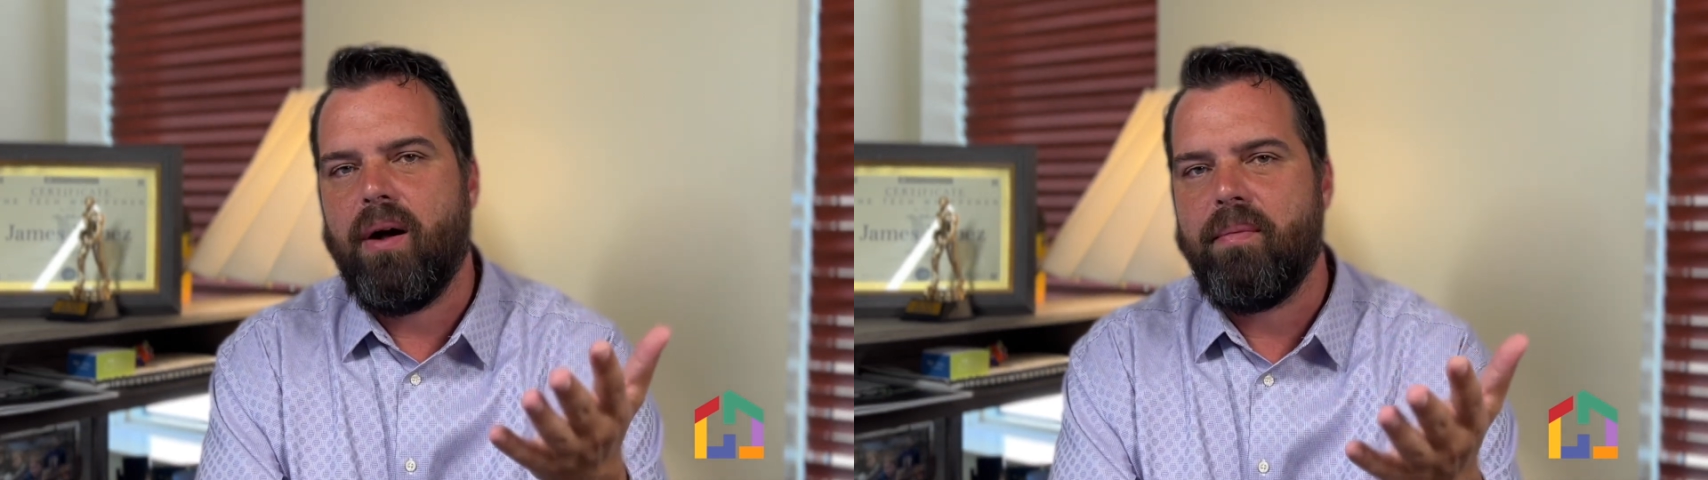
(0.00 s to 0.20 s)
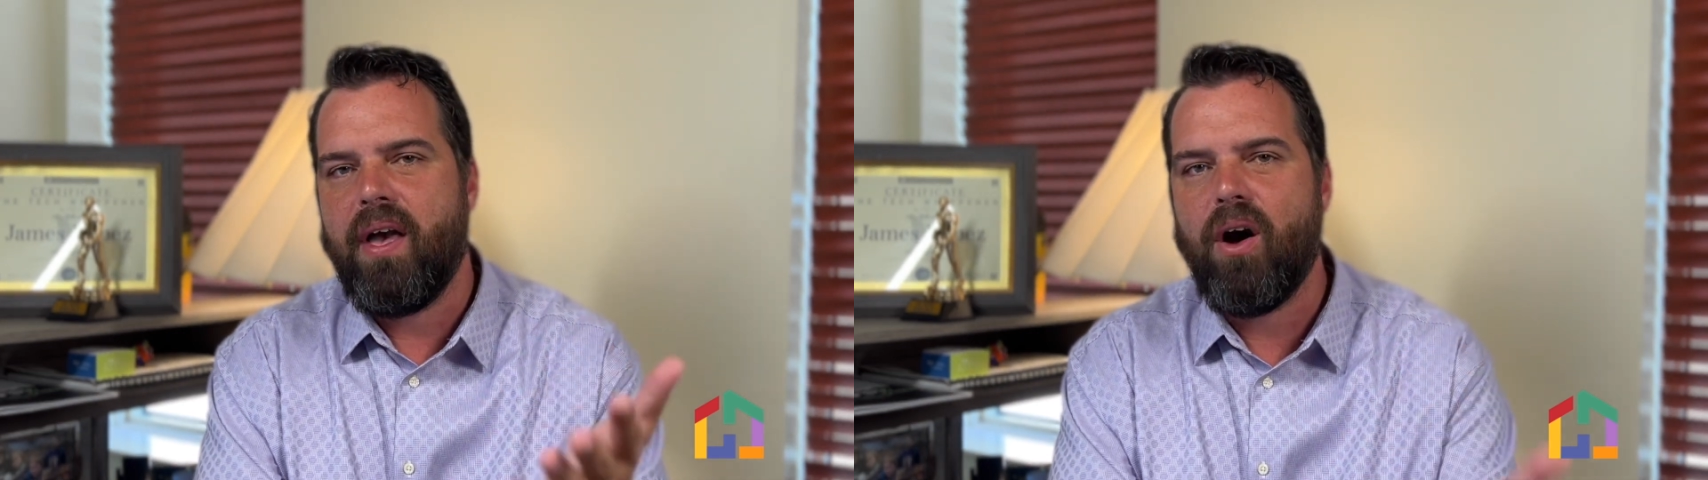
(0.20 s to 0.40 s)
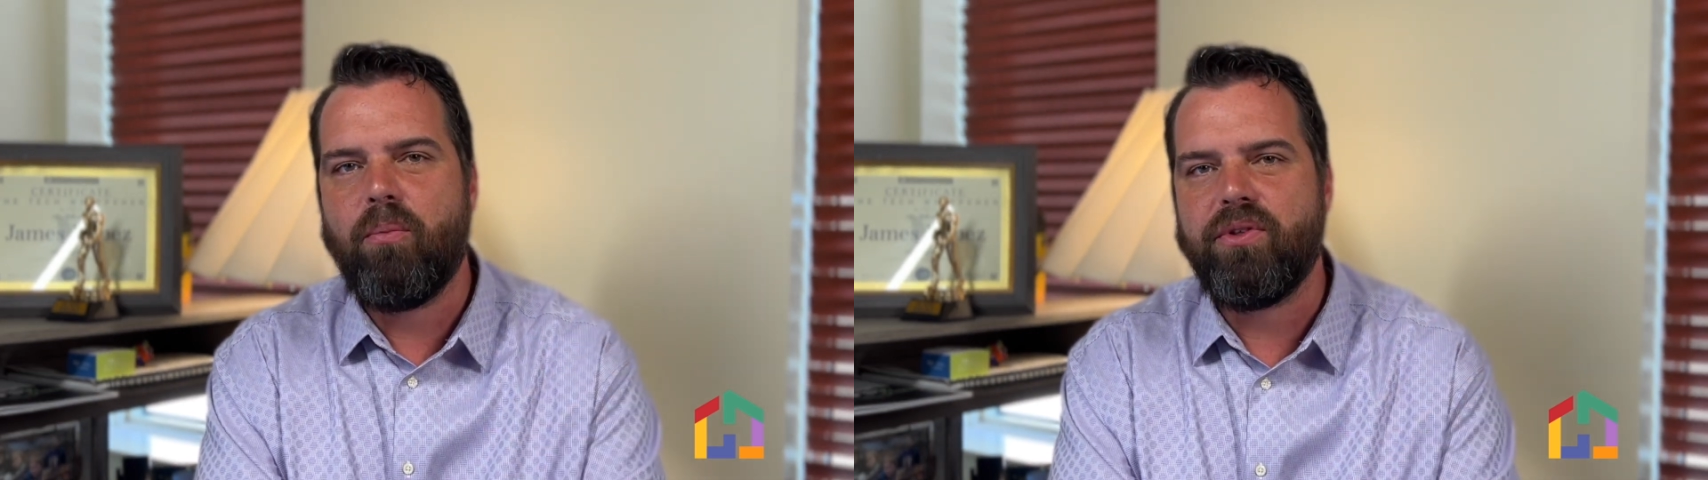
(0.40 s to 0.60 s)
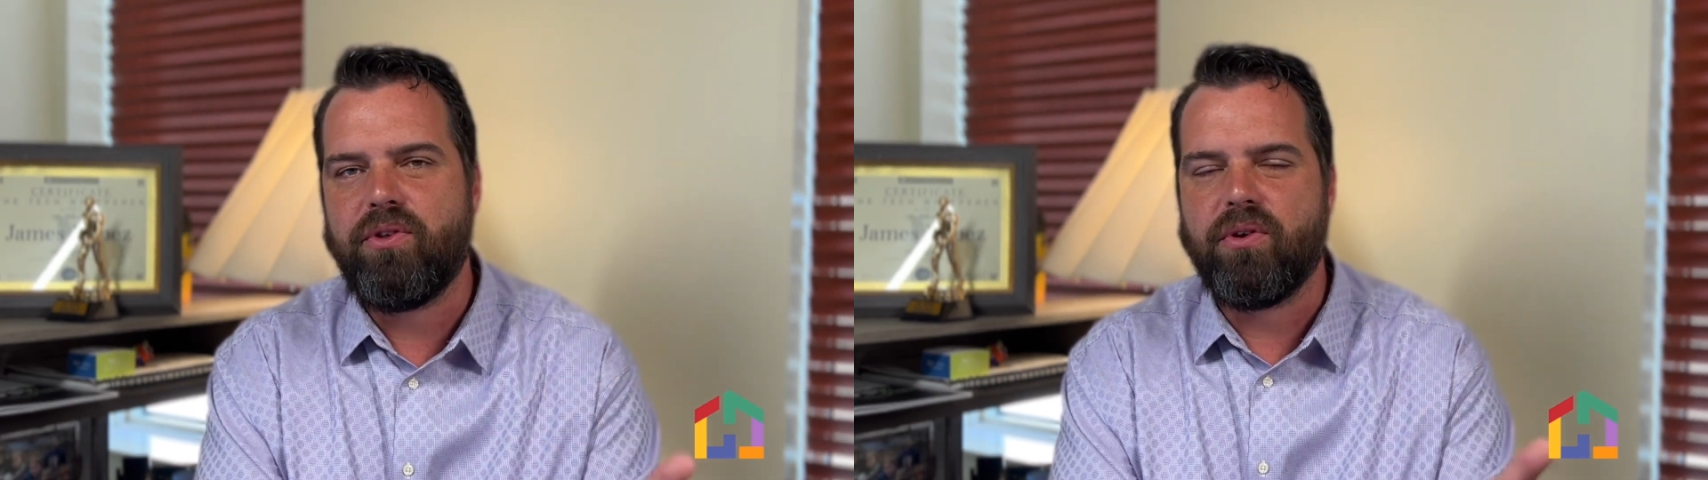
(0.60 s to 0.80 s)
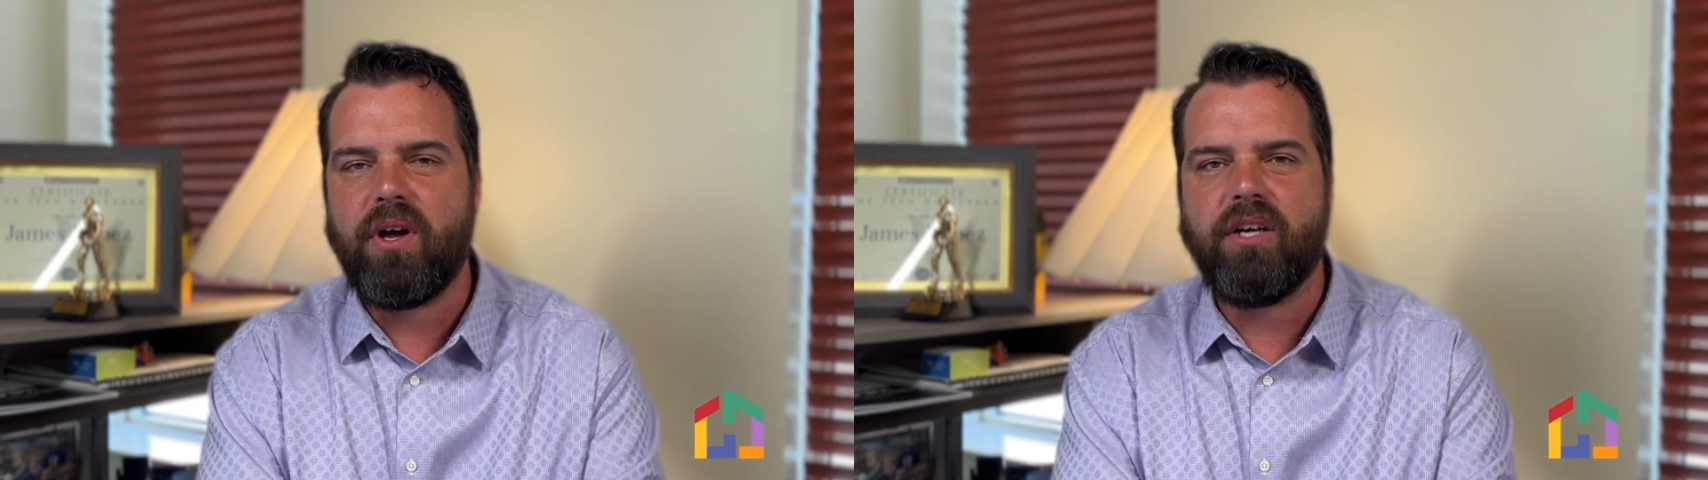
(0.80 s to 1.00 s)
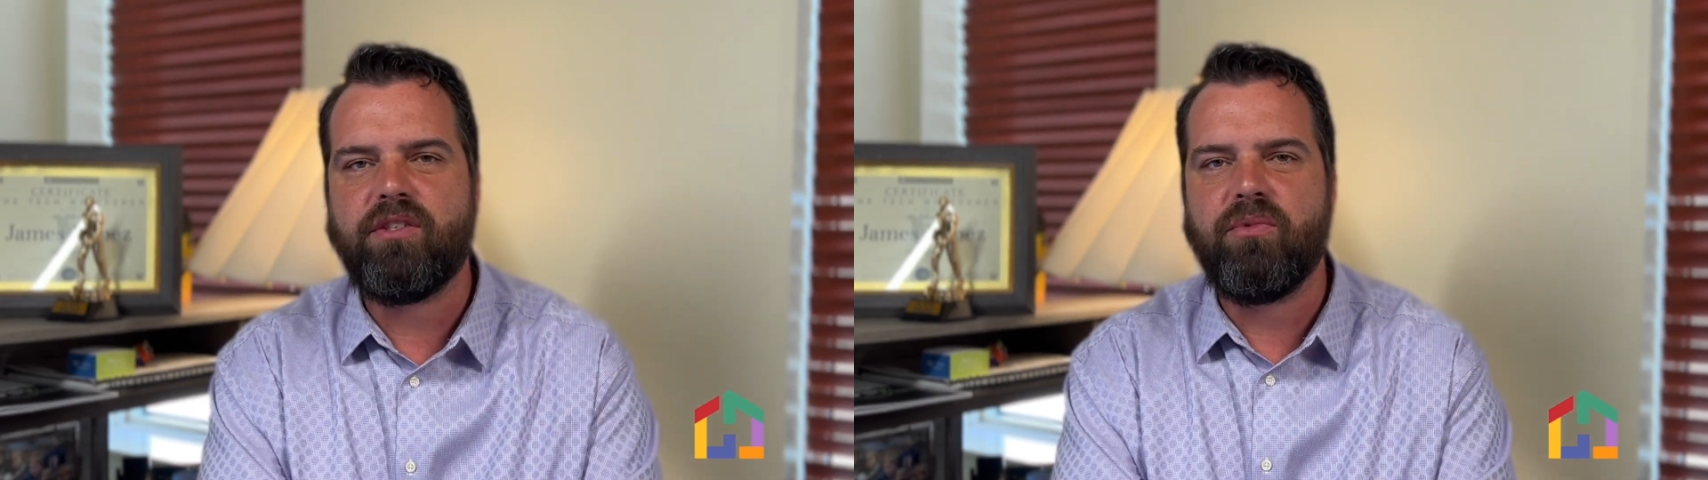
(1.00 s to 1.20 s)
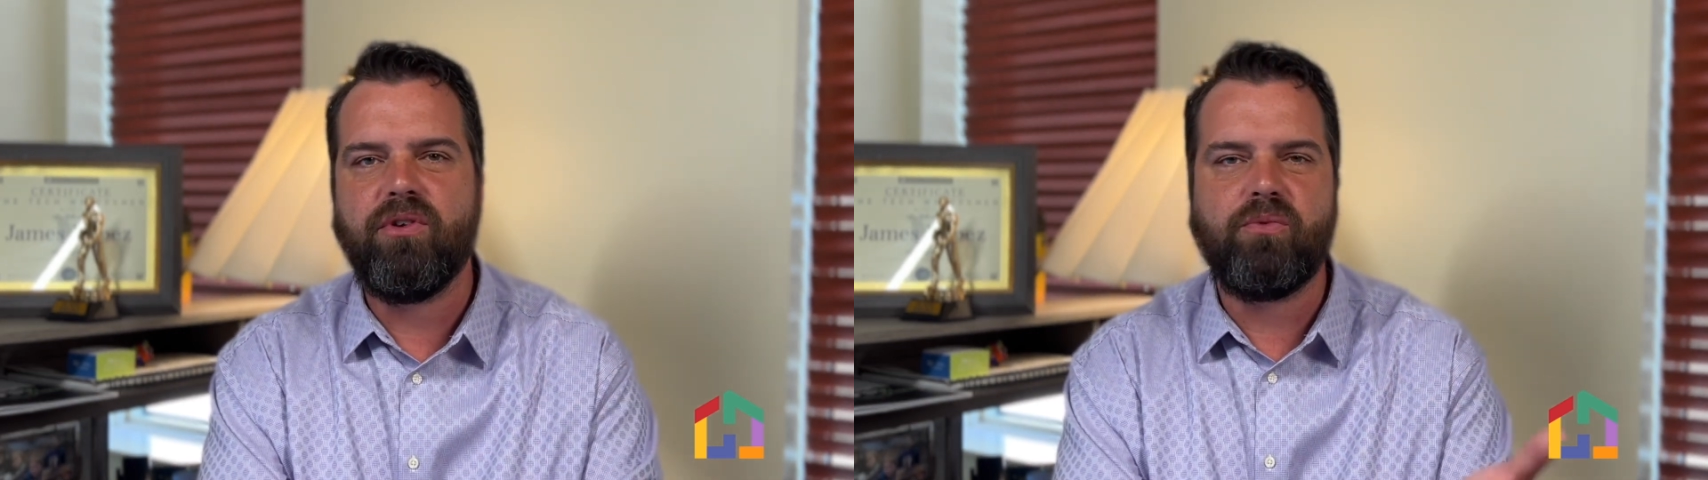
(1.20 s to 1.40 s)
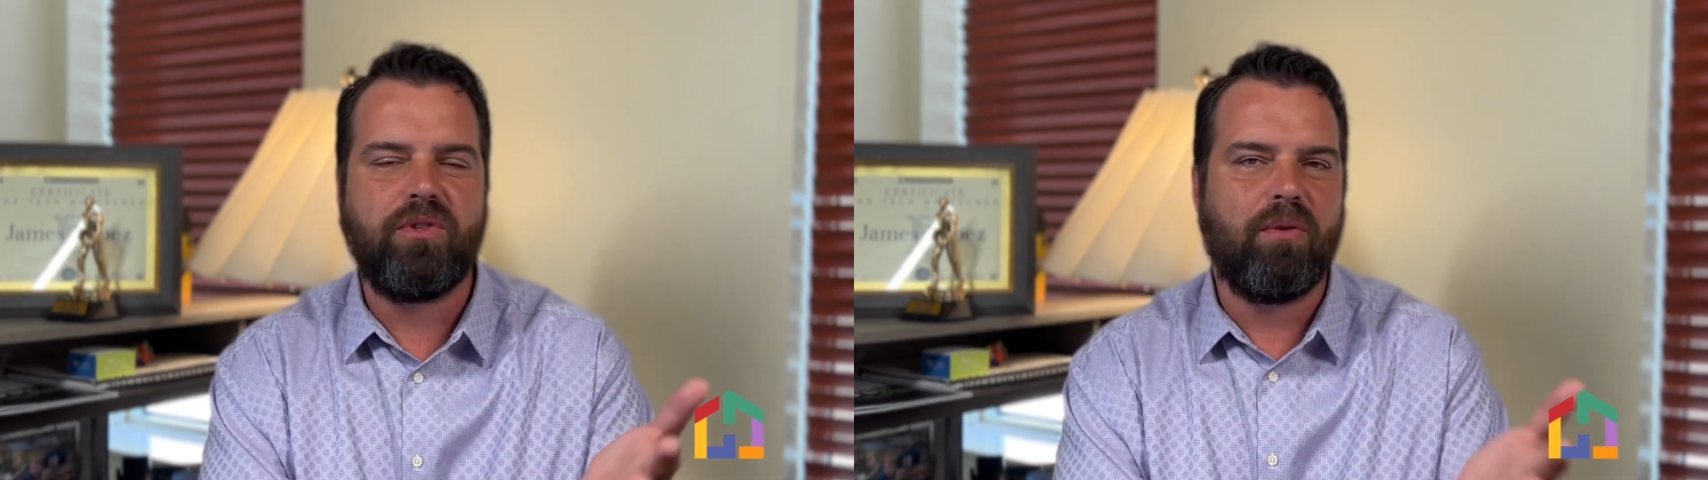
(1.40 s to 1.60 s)
help with your
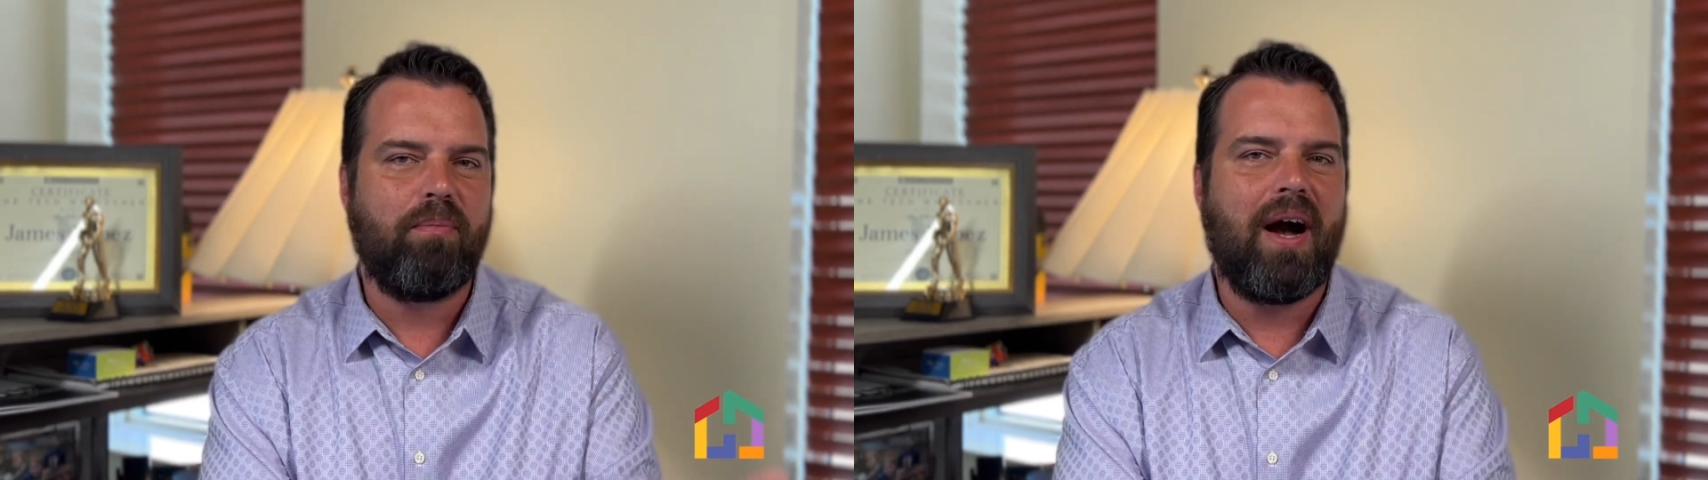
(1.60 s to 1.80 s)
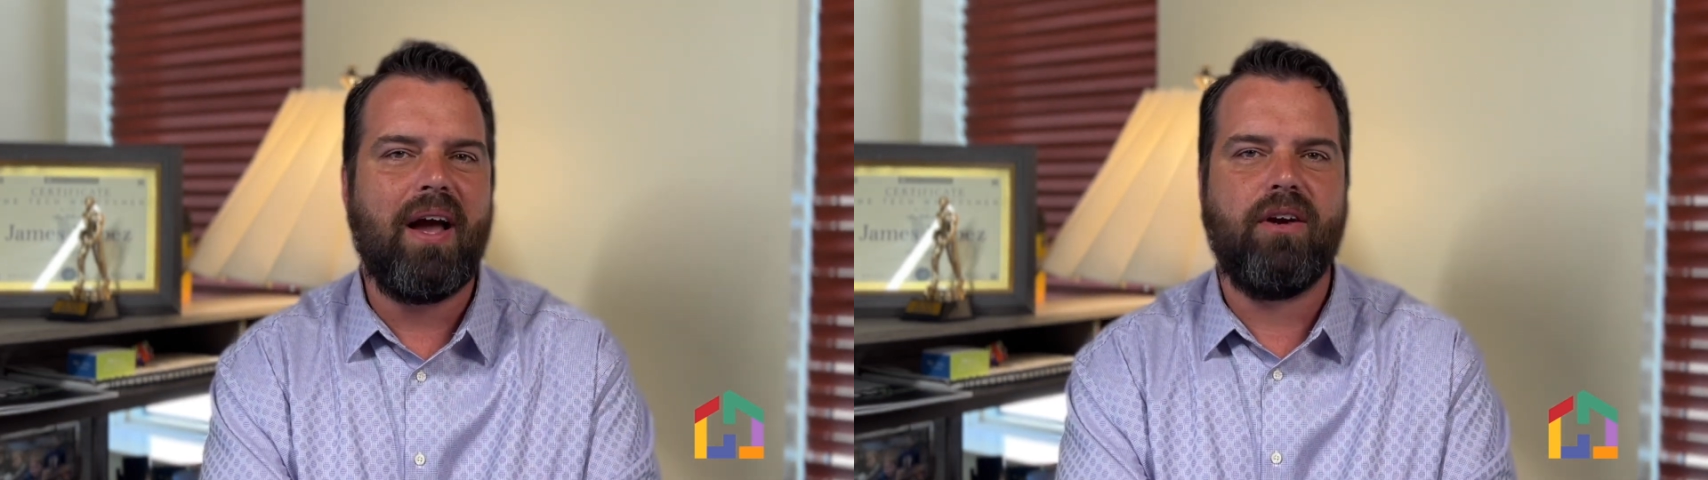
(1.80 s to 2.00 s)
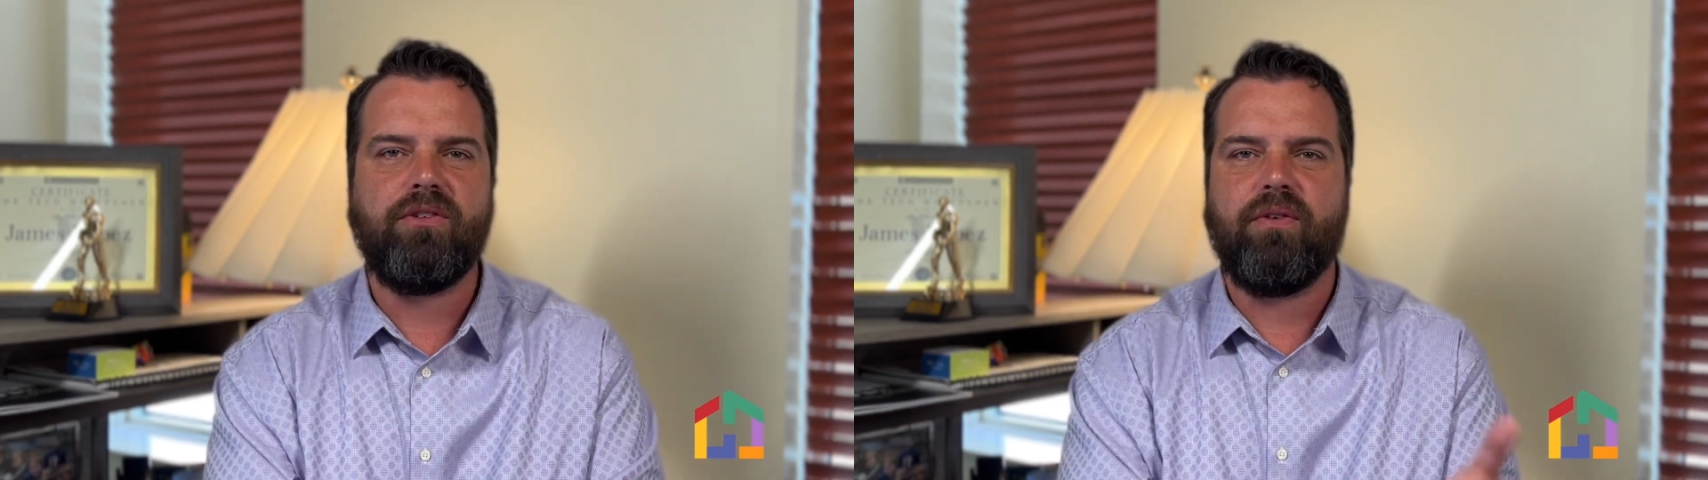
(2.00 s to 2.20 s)
customers, with your buyers,